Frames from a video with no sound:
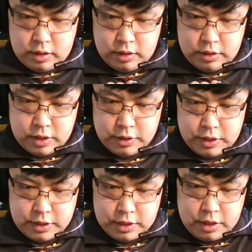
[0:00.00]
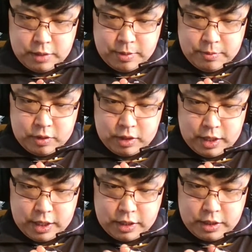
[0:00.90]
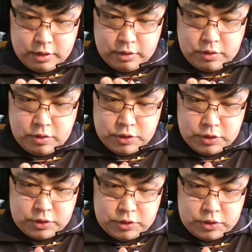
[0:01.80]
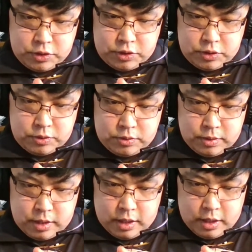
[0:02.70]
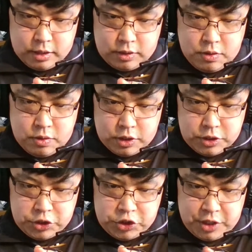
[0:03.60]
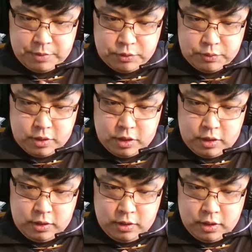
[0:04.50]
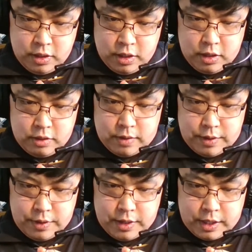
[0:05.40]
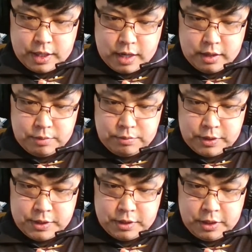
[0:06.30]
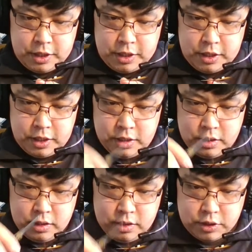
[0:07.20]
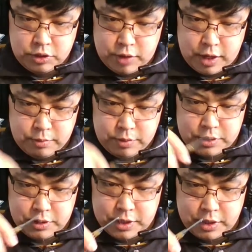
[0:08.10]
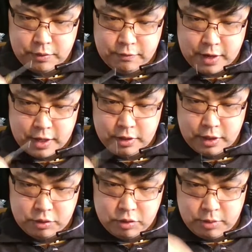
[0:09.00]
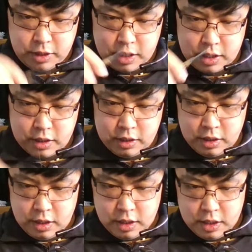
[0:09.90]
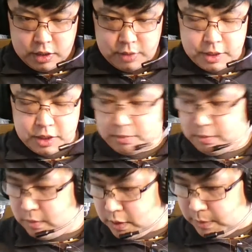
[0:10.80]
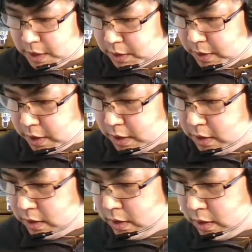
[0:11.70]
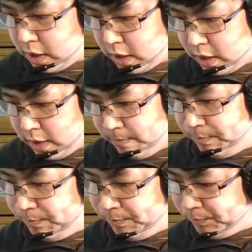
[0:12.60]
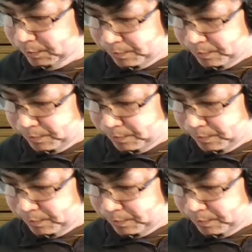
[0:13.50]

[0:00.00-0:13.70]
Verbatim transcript: so it's a little bit more like coarse sheep's wool, rather than kind of the bristly, the straighter bristles that you would find like normally on a domestic pig. Yeah,